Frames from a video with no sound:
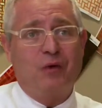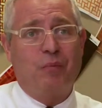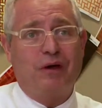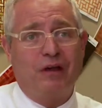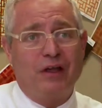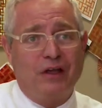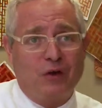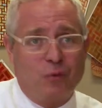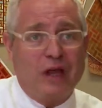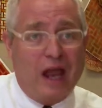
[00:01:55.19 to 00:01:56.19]
but
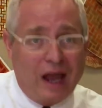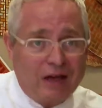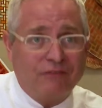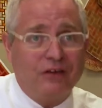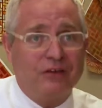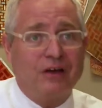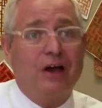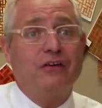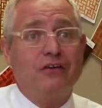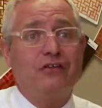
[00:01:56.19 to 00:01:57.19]
we have to
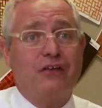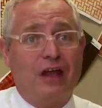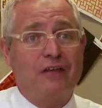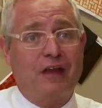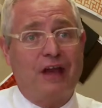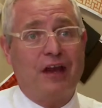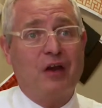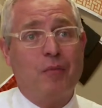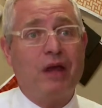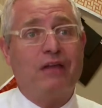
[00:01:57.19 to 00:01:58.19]
understand that
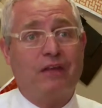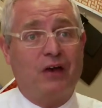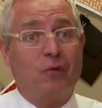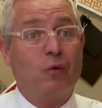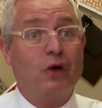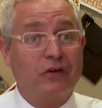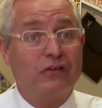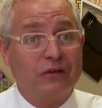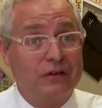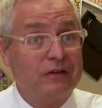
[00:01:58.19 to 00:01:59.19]
and make that work
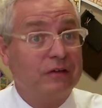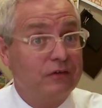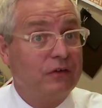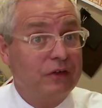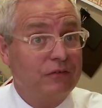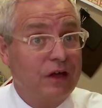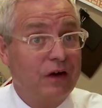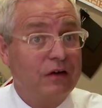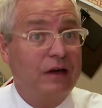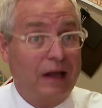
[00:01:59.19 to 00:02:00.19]
so that delivery of
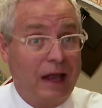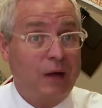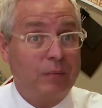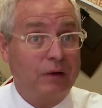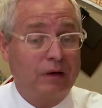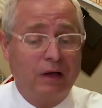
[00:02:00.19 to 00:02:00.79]
care can happen.